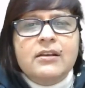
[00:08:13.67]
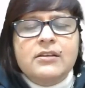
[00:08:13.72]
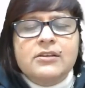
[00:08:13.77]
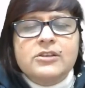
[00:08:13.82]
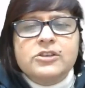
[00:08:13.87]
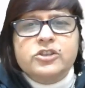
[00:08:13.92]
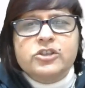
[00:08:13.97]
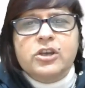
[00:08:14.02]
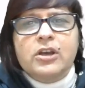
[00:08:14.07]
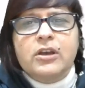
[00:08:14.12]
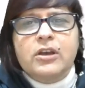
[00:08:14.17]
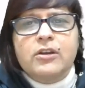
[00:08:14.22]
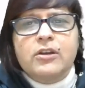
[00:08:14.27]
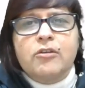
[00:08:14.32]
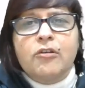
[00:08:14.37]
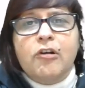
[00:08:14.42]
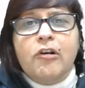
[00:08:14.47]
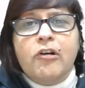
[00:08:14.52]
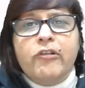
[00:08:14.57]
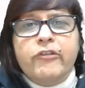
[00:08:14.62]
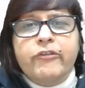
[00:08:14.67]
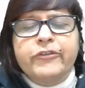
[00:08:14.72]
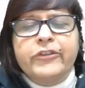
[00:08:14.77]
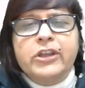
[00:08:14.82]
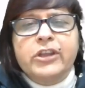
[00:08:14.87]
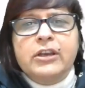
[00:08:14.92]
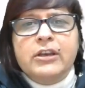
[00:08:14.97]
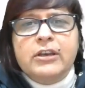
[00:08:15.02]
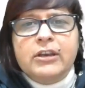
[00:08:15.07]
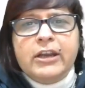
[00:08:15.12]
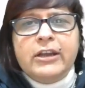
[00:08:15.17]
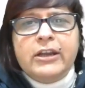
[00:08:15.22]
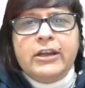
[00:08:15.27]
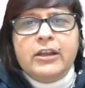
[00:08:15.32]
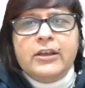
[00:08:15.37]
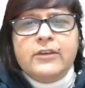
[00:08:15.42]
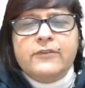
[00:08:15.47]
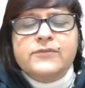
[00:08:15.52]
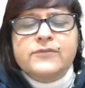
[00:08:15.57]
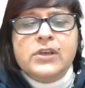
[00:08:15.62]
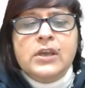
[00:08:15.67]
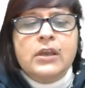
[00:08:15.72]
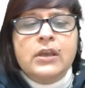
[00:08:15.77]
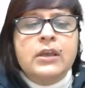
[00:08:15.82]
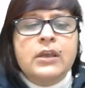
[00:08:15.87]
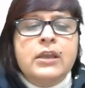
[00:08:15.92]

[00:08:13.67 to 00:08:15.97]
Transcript: culture of the natives,